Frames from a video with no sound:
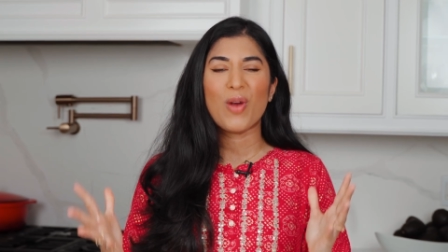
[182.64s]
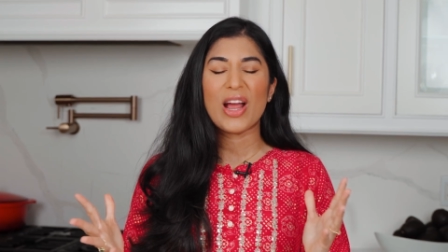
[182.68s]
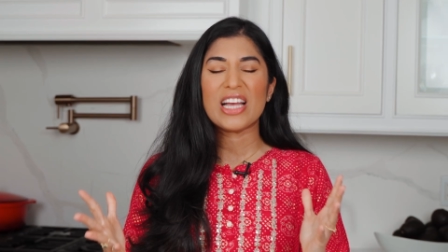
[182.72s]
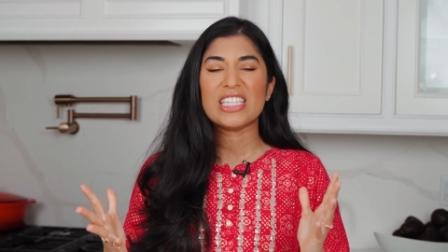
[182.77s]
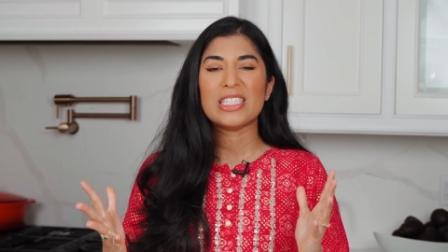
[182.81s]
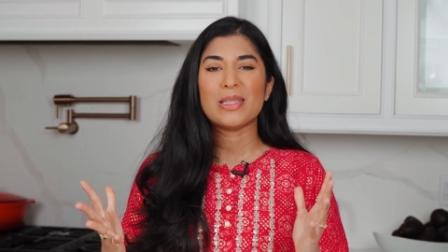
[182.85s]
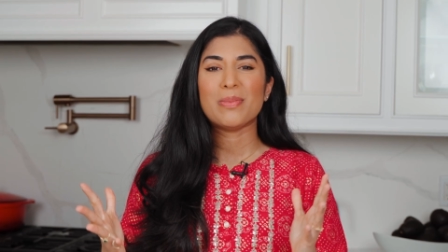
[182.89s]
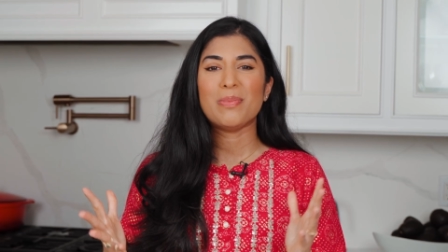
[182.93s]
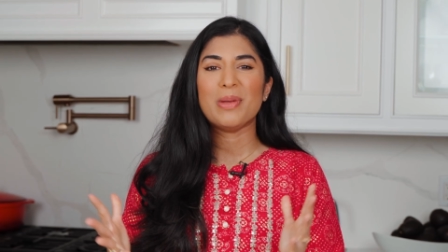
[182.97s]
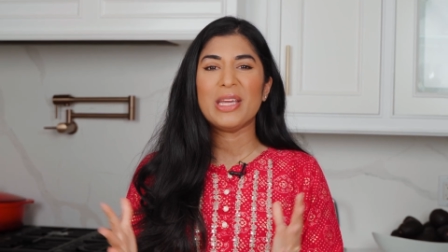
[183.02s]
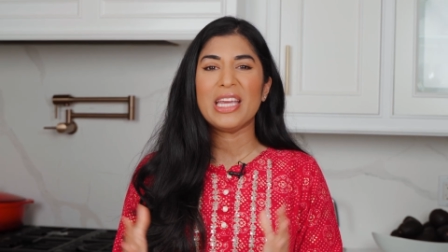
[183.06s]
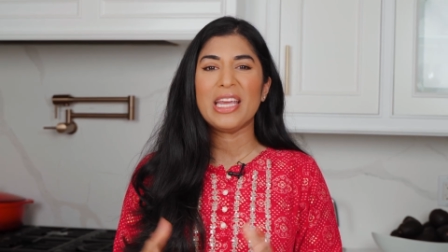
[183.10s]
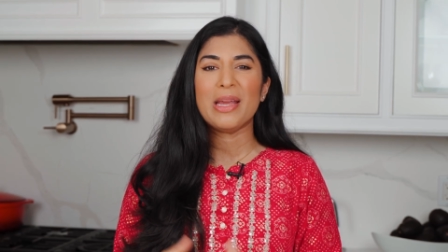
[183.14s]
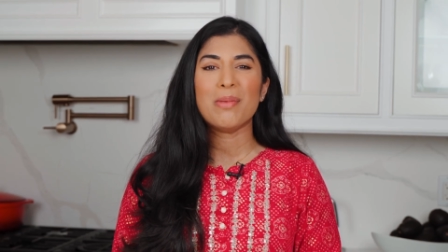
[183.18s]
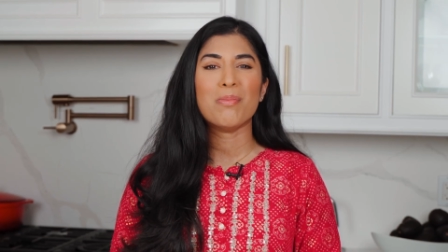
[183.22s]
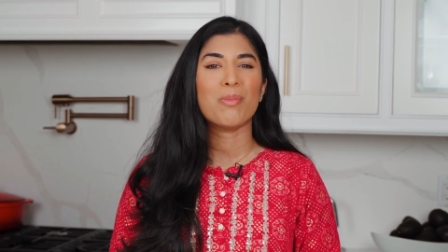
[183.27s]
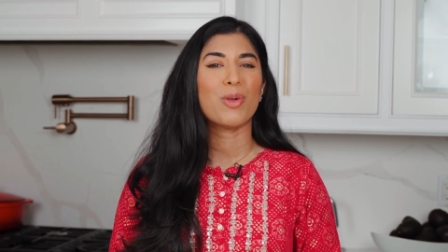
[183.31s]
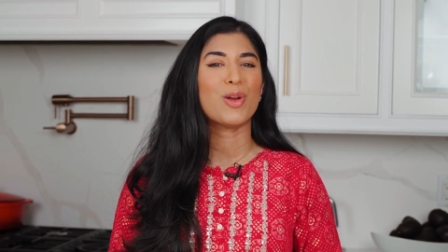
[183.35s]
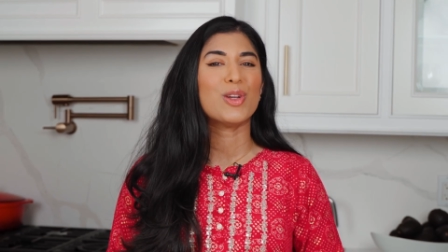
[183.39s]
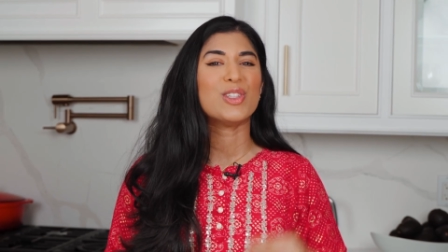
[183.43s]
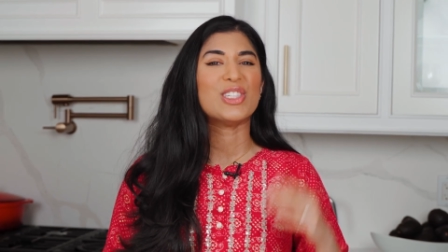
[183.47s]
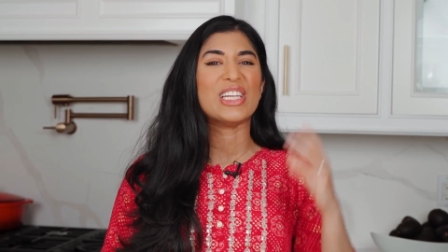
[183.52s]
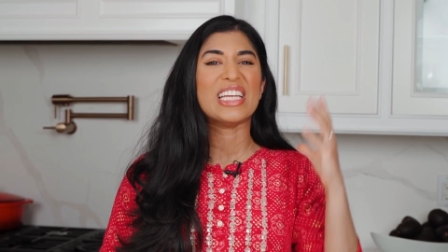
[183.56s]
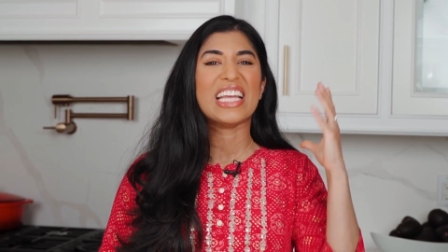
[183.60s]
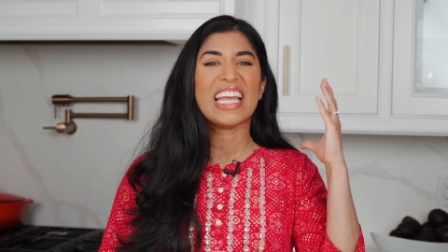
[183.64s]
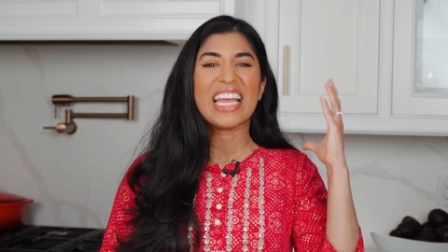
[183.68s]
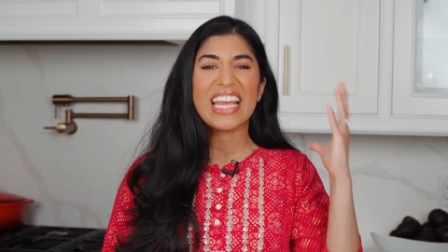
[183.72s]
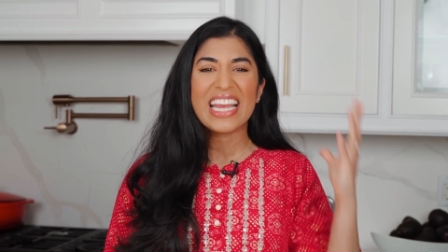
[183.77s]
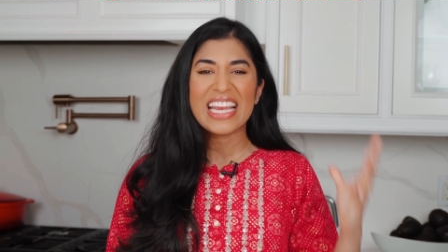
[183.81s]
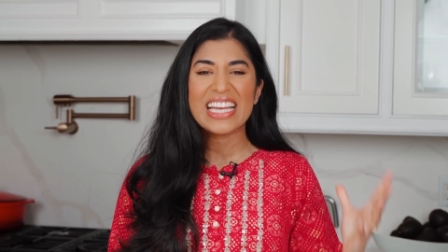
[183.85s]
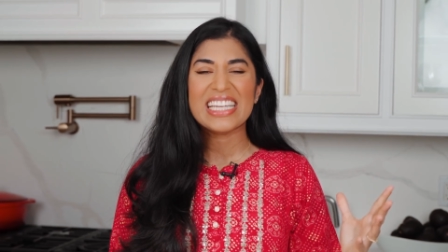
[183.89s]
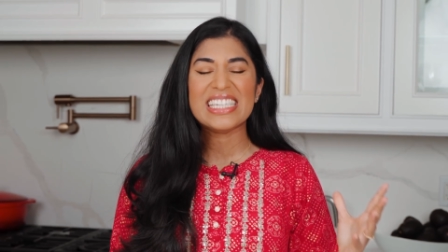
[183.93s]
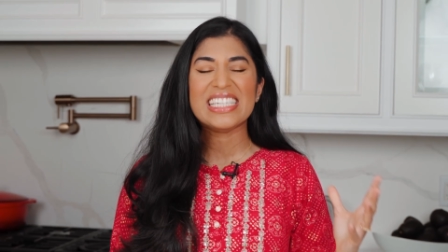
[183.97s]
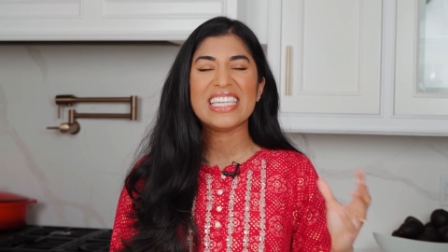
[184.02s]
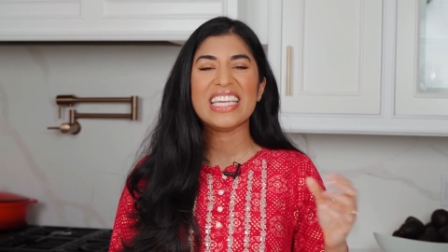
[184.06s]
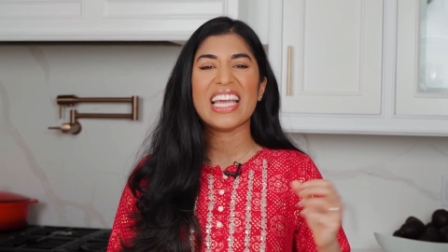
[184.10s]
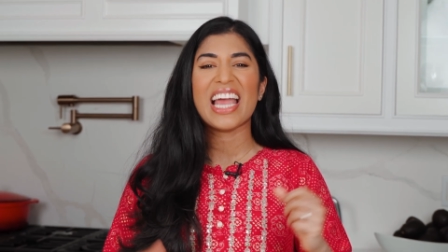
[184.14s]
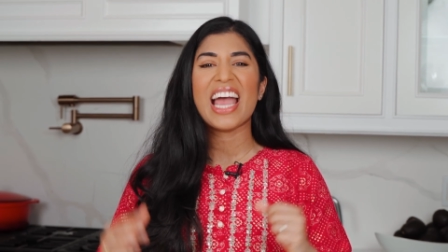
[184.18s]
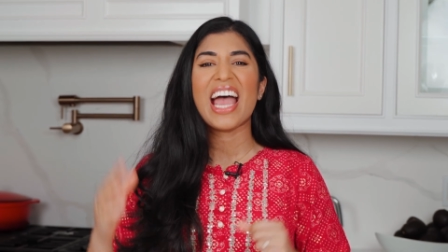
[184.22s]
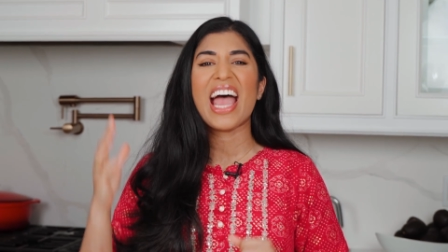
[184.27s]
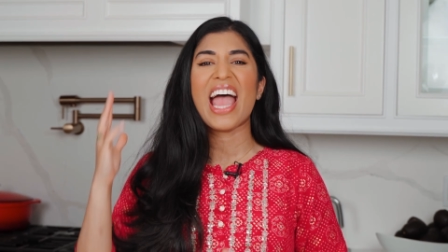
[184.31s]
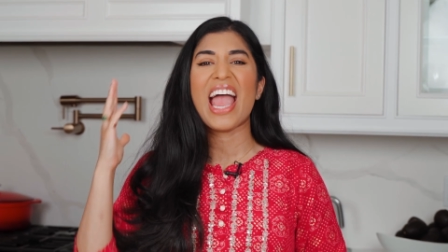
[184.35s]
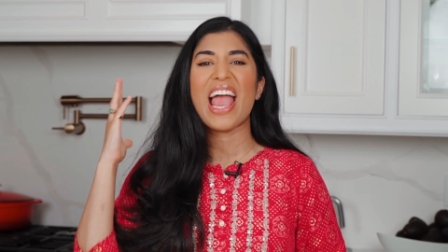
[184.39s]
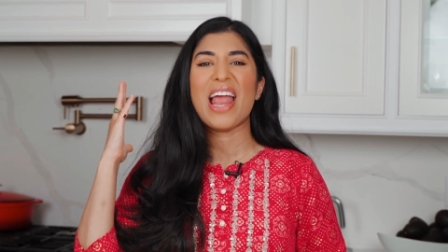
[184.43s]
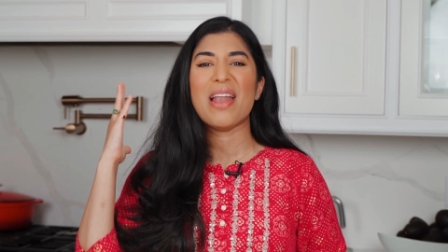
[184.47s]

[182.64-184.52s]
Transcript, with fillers: recipe merging India